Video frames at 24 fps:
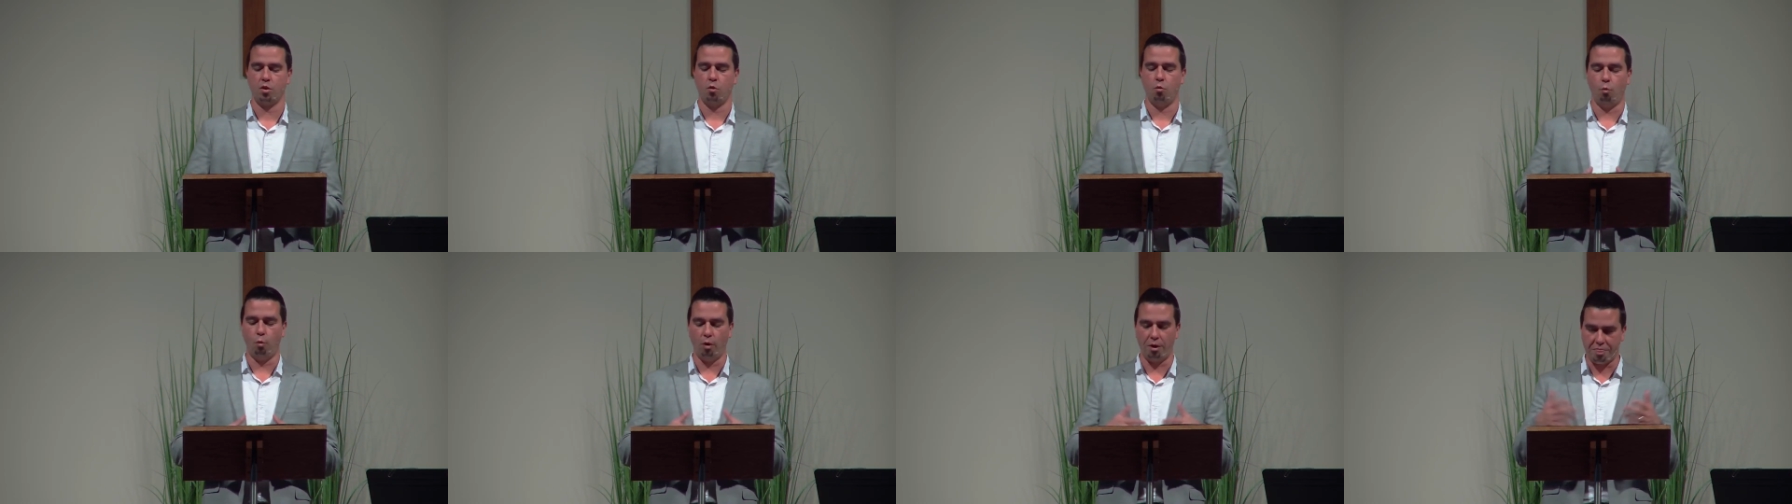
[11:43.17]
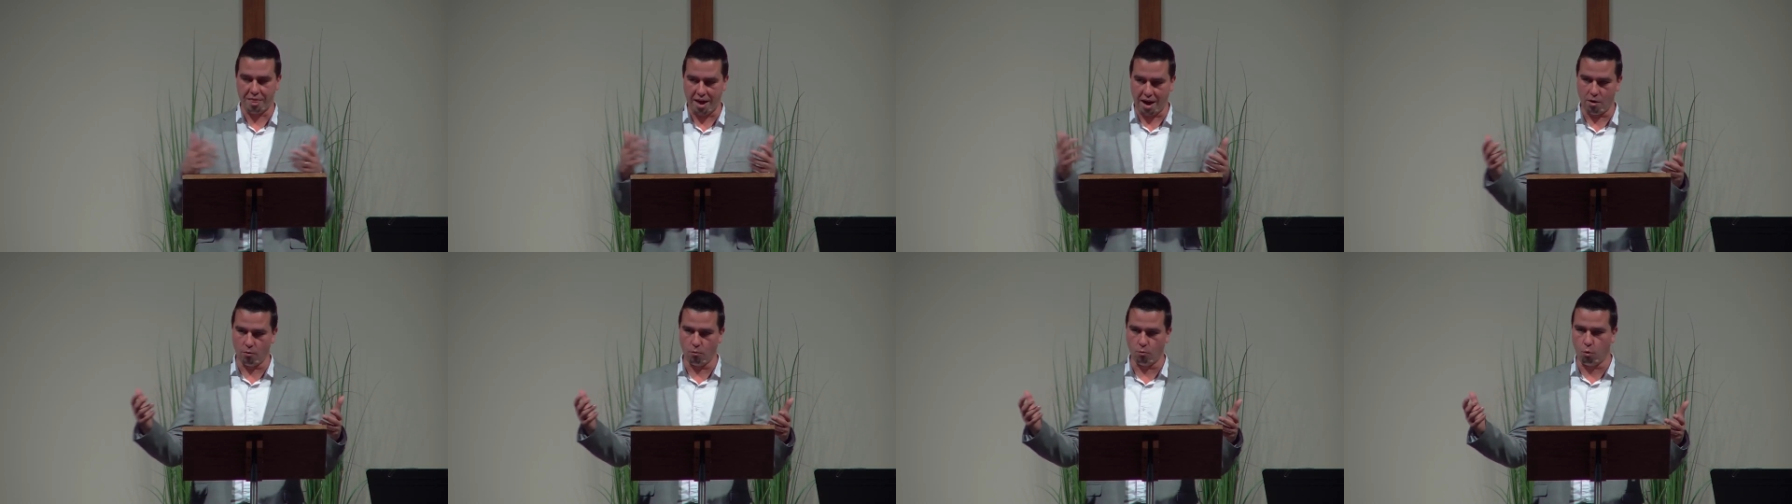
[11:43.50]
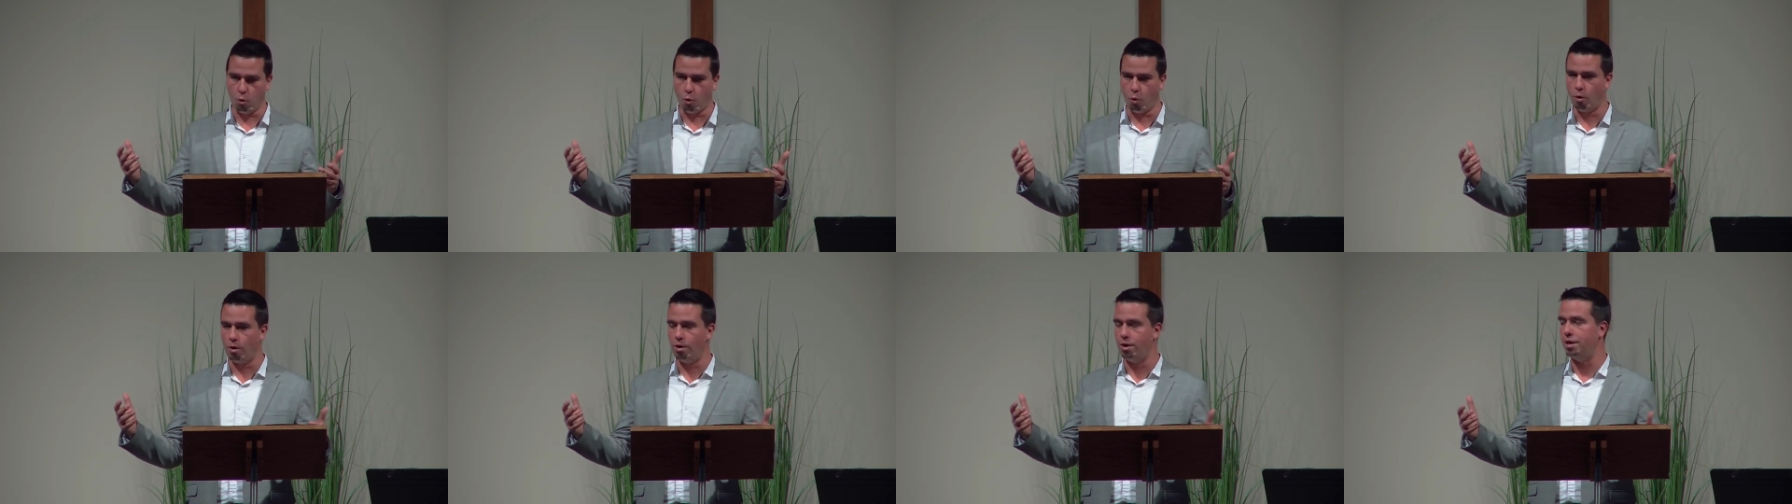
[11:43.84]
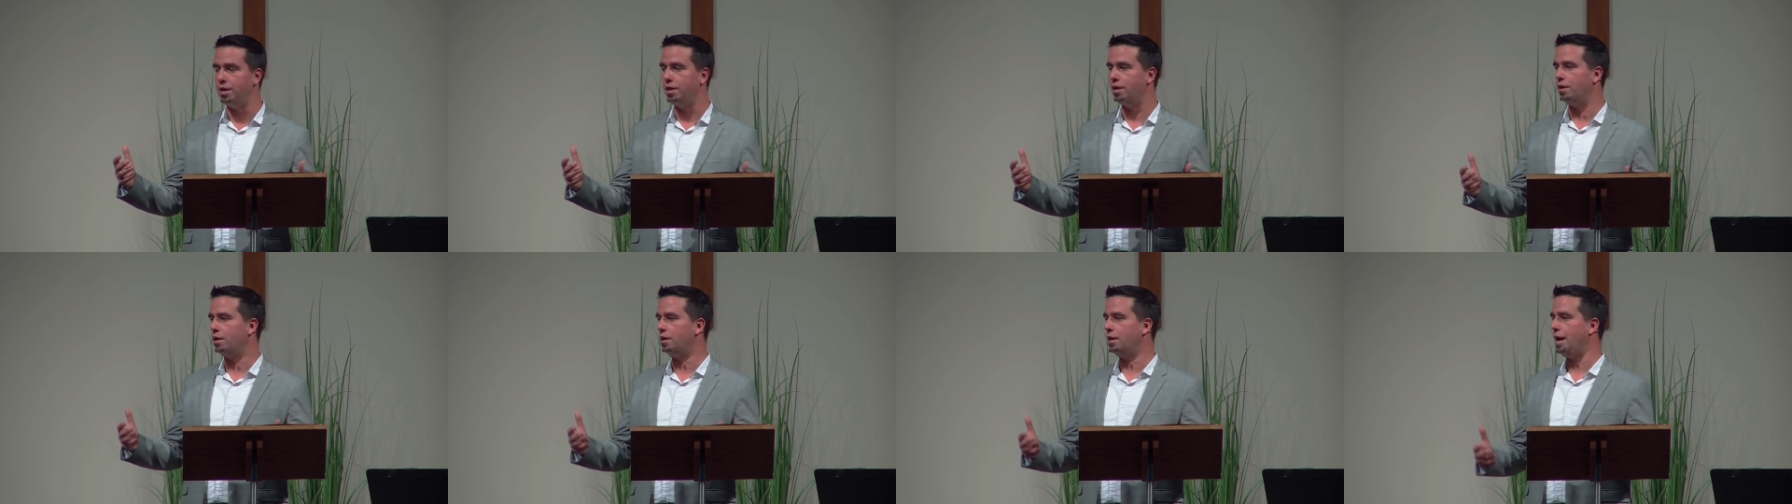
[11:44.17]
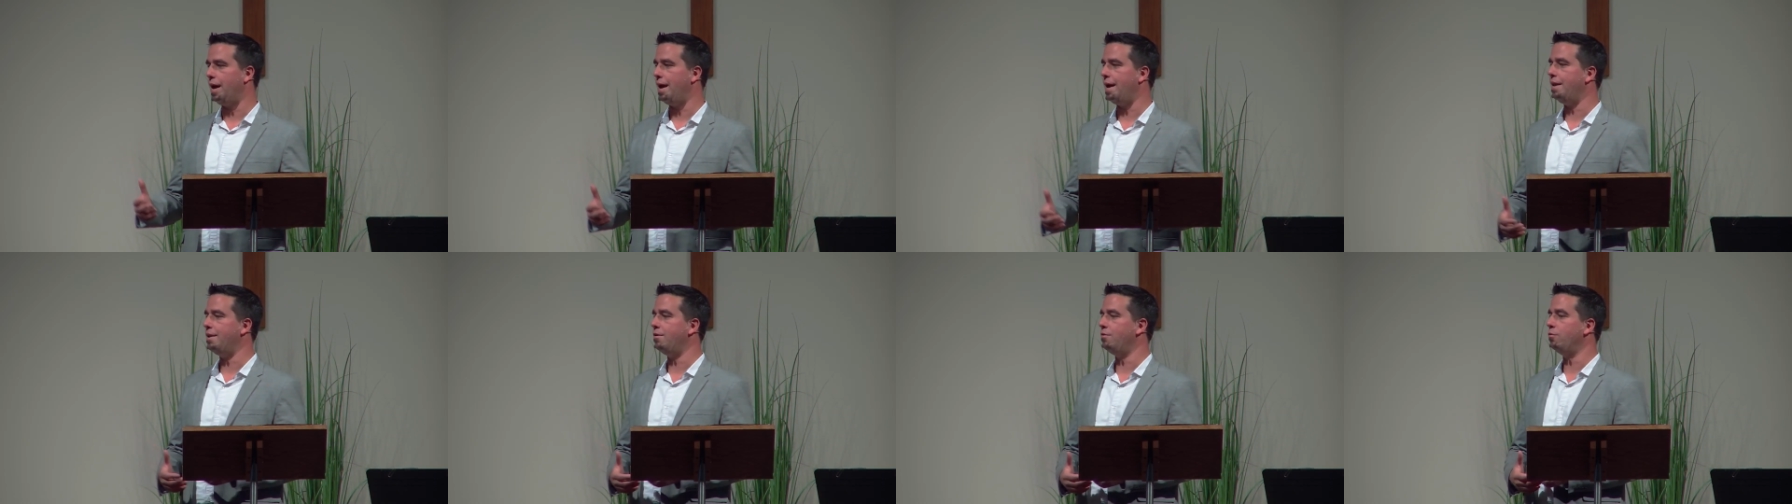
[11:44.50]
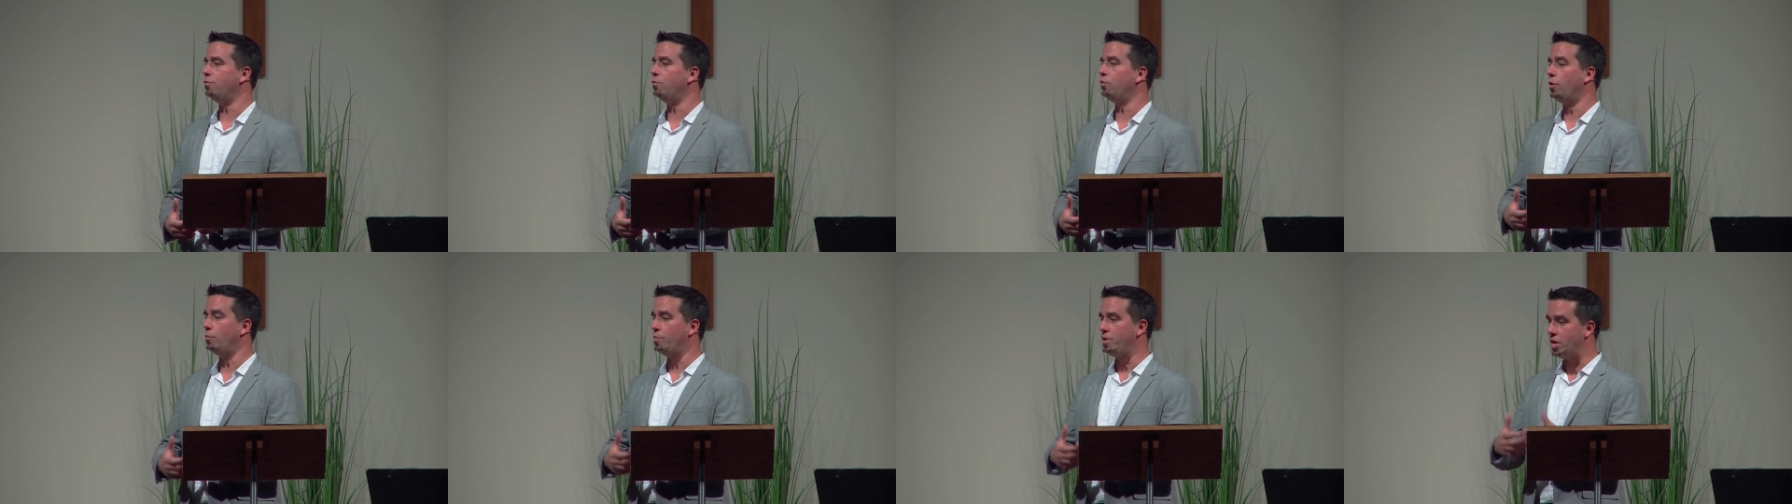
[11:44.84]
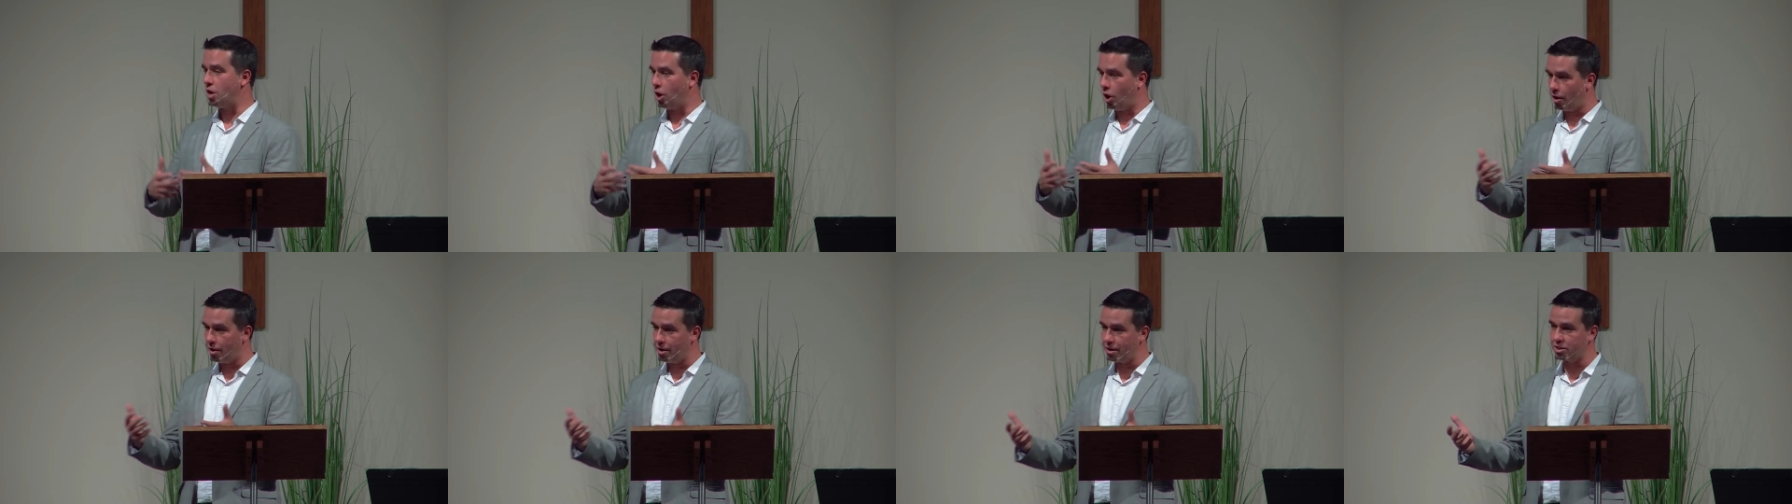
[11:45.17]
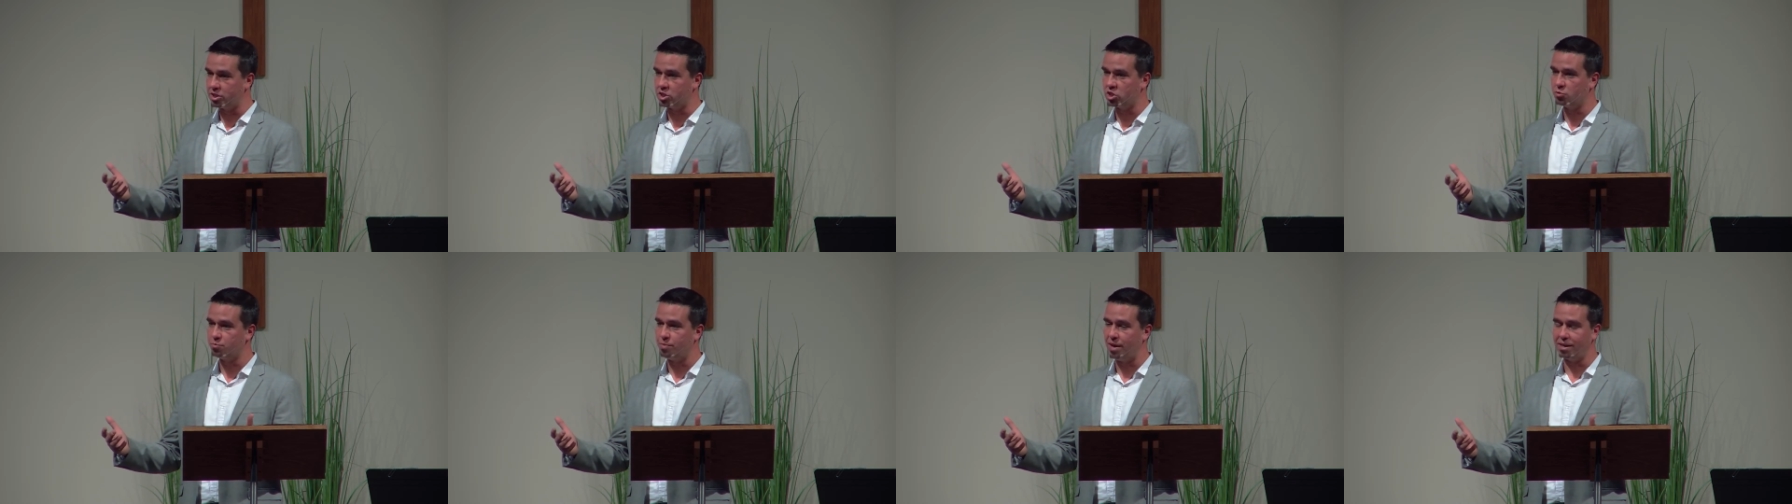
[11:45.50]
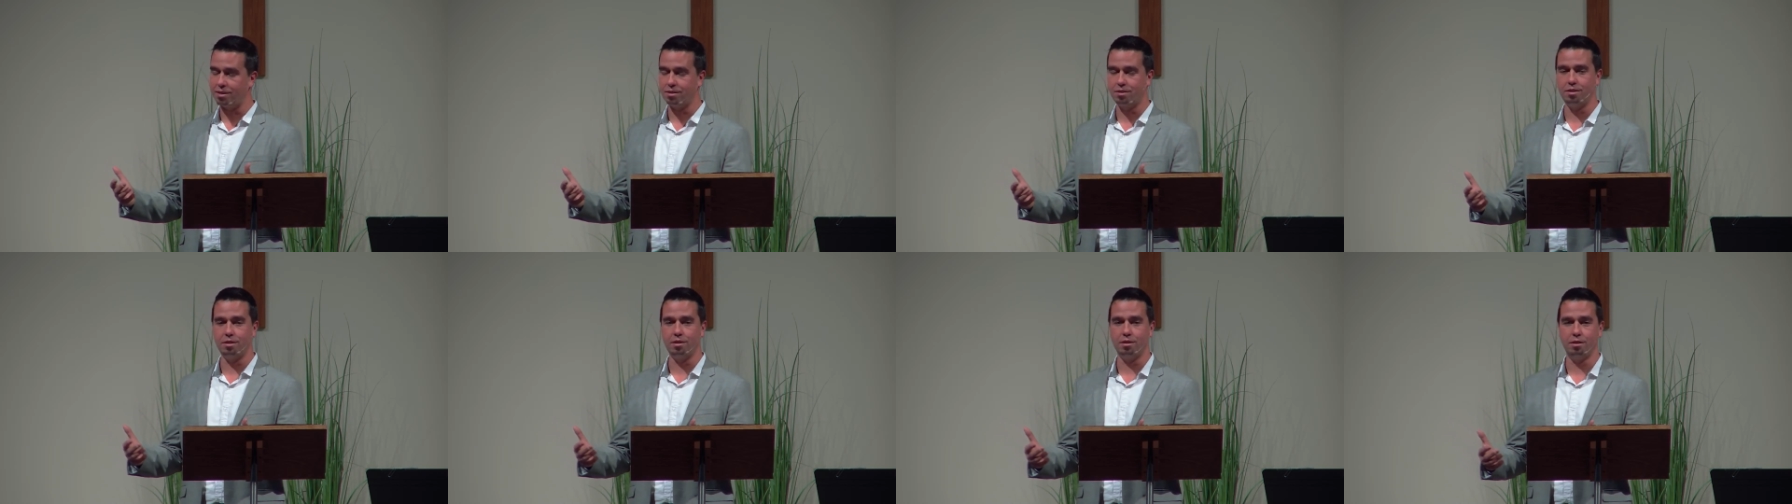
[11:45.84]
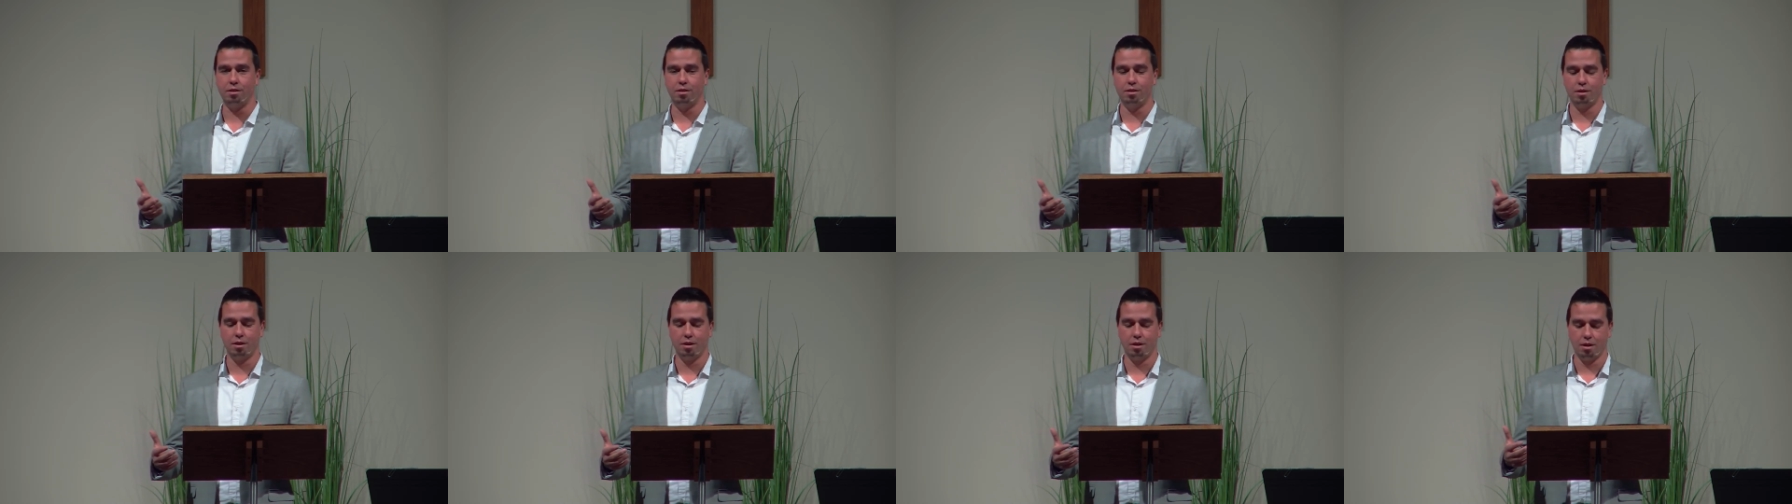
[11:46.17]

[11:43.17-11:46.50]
without warning, and will be unexpected.